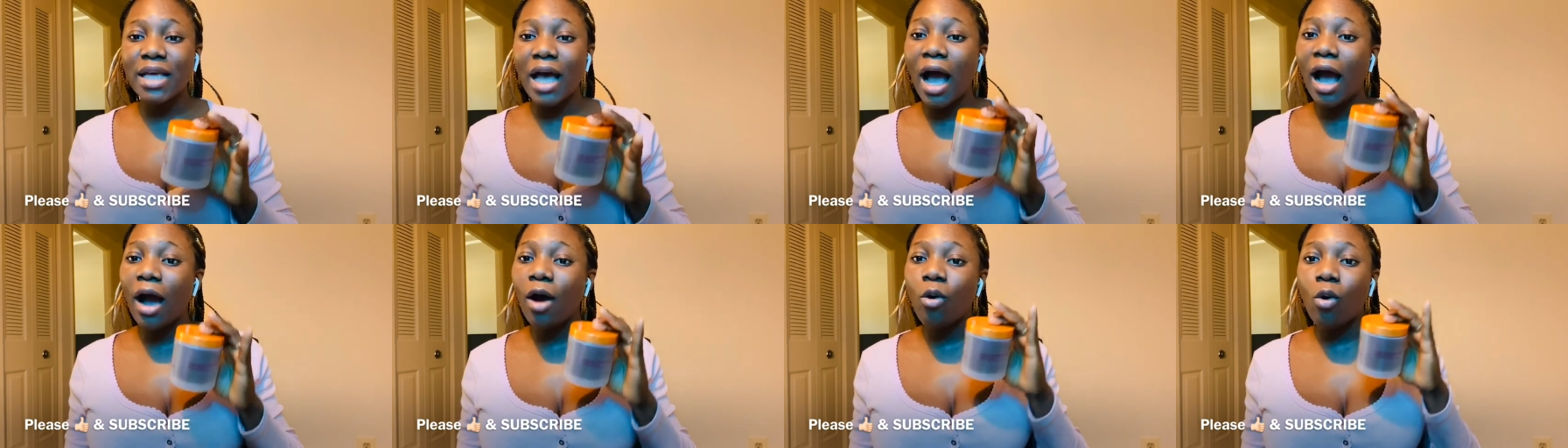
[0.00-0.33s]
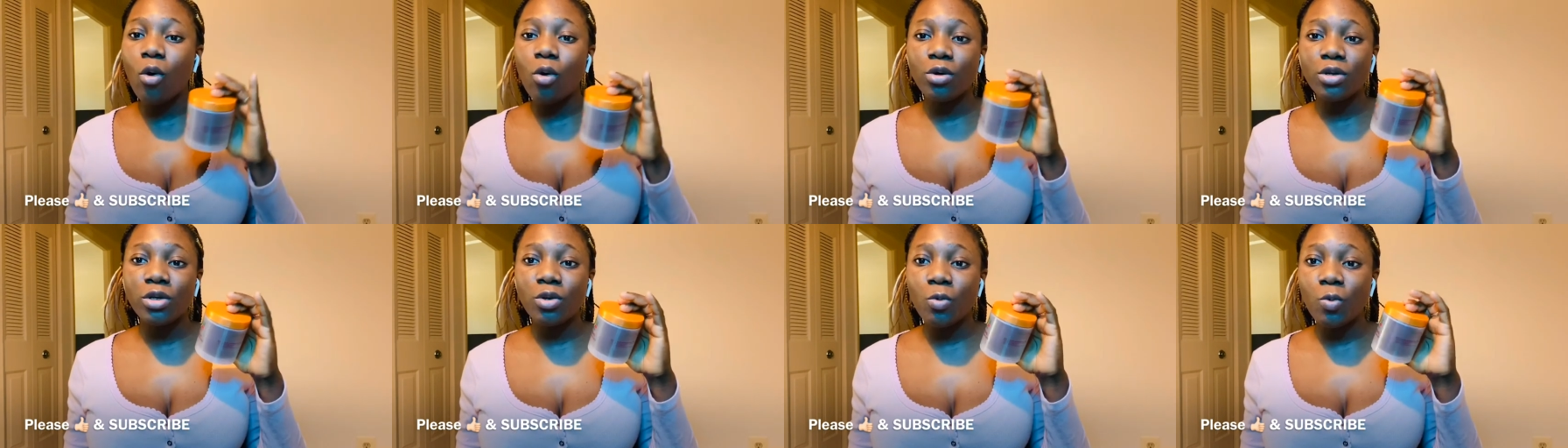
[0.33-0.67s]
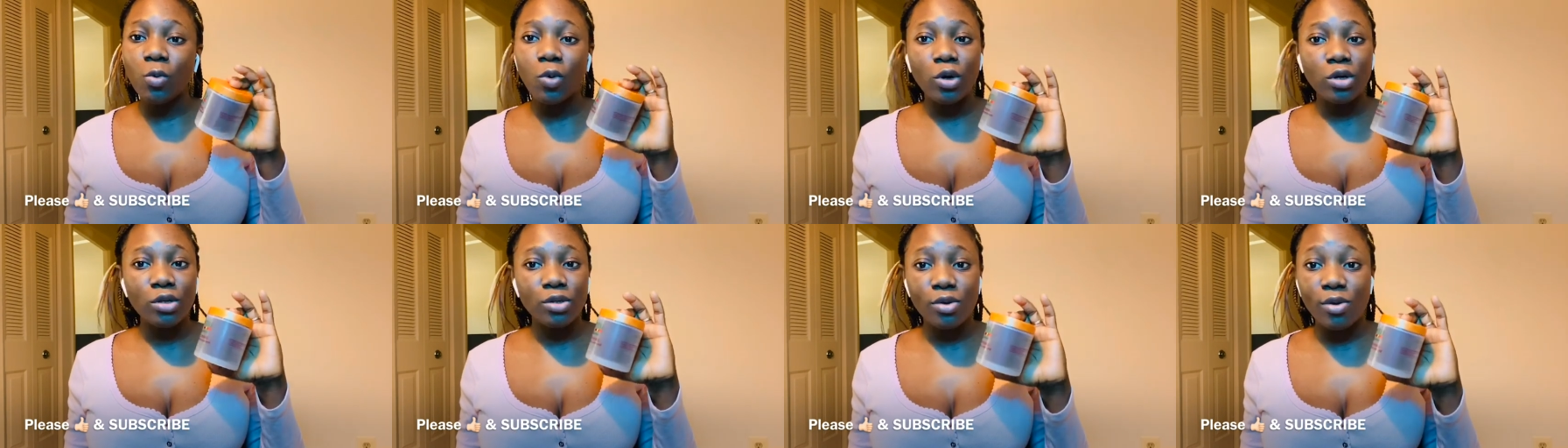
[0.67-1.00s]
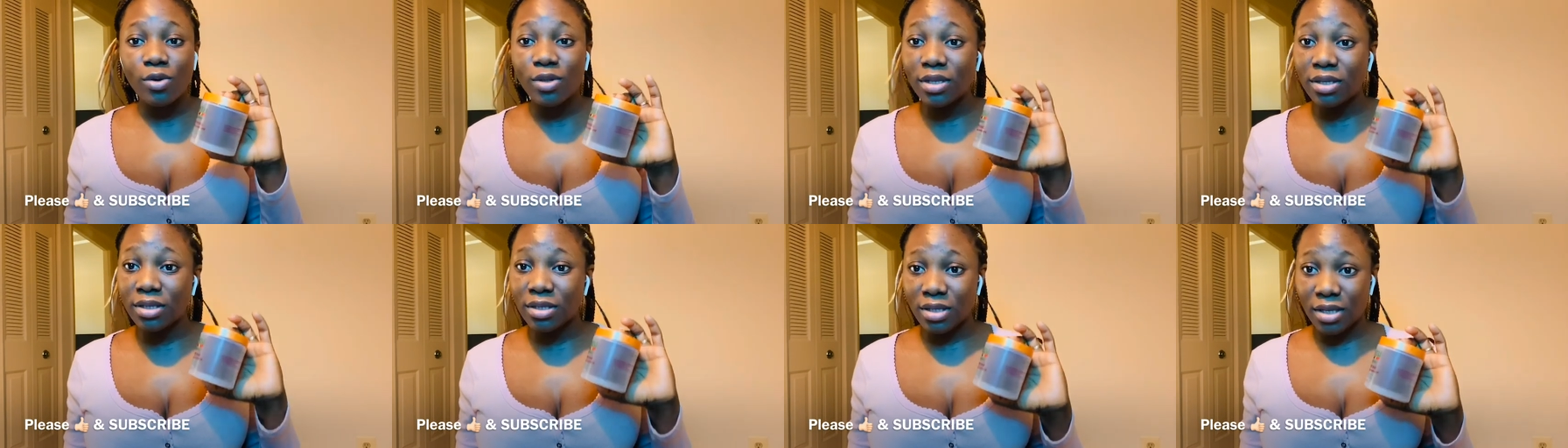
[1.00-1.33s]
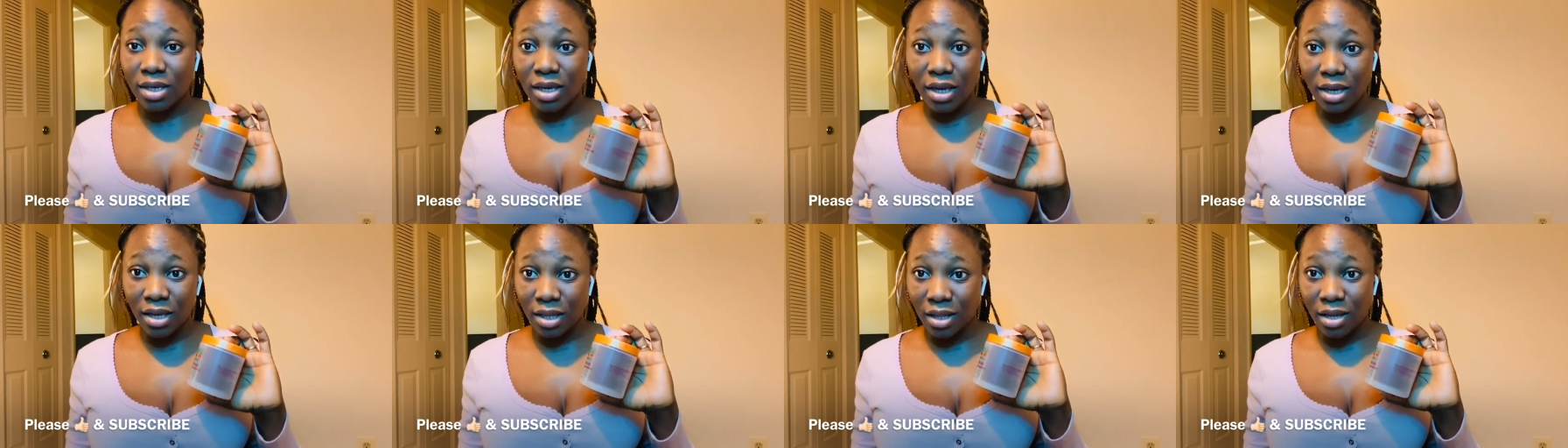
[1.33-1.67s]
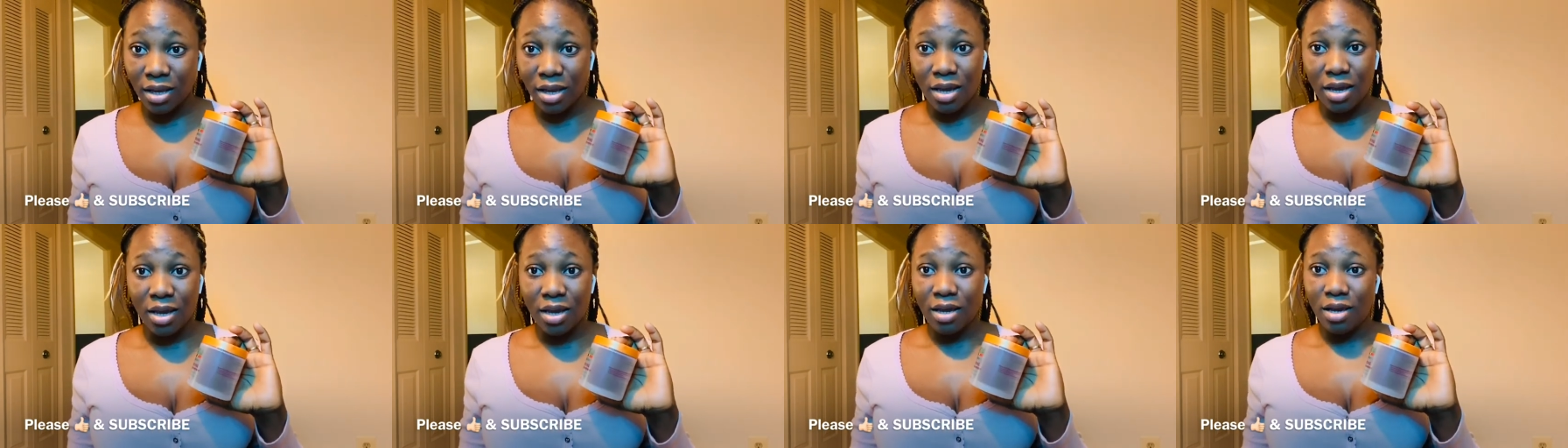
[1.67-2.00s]
how honey works on the skin.
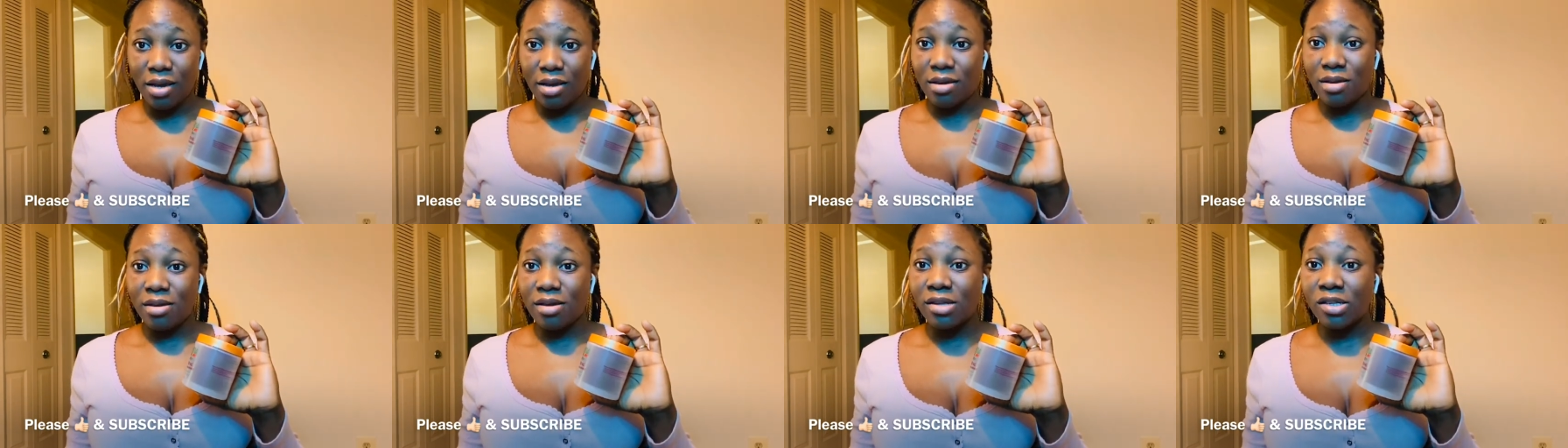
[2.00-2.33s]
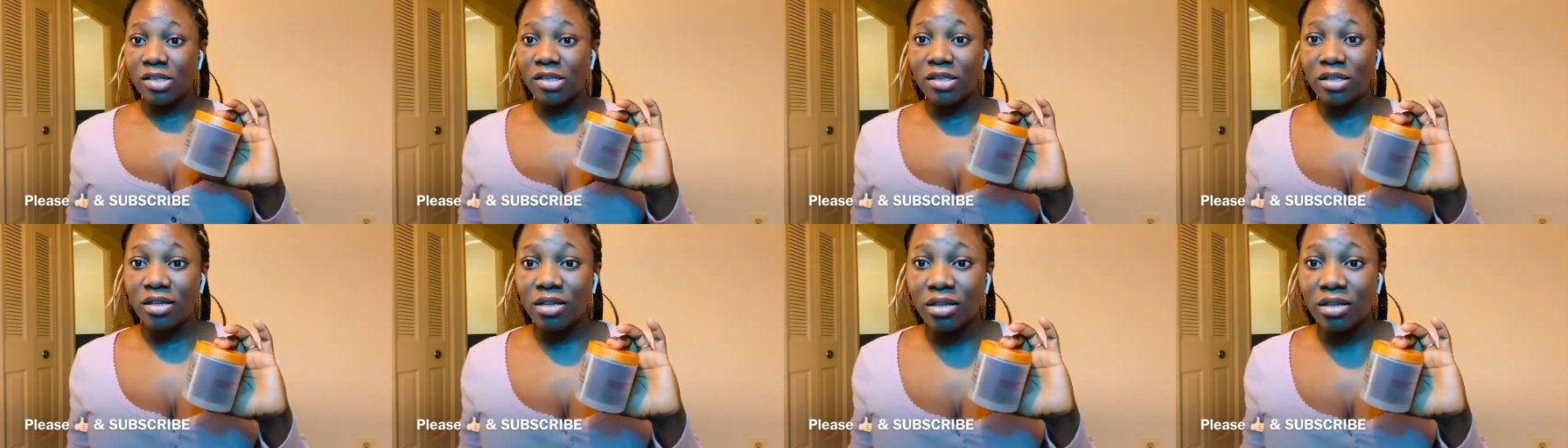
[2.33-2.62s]
It's